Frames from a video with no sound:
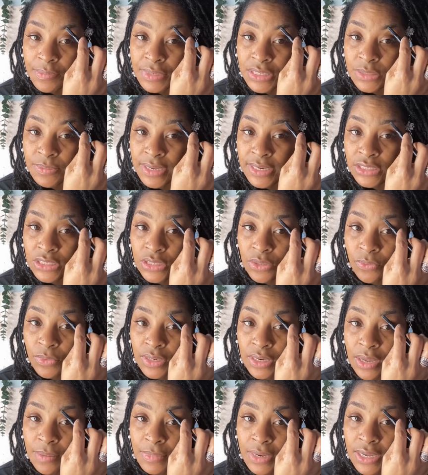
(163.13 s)
especially when
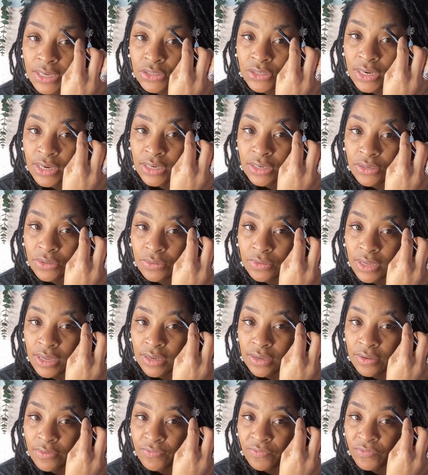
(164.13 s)
I'm not trying to do like
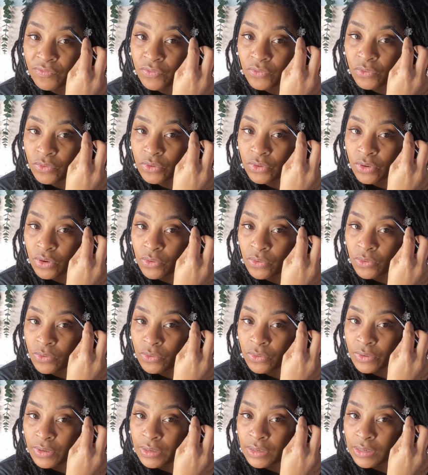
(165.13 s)
a full
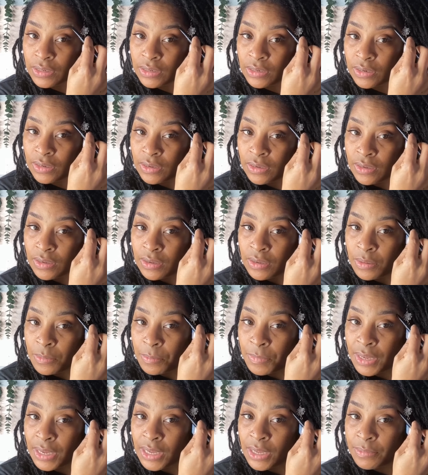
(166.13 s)
on
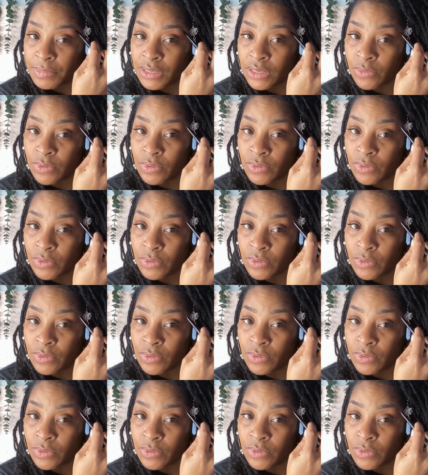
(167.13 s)
makeup look.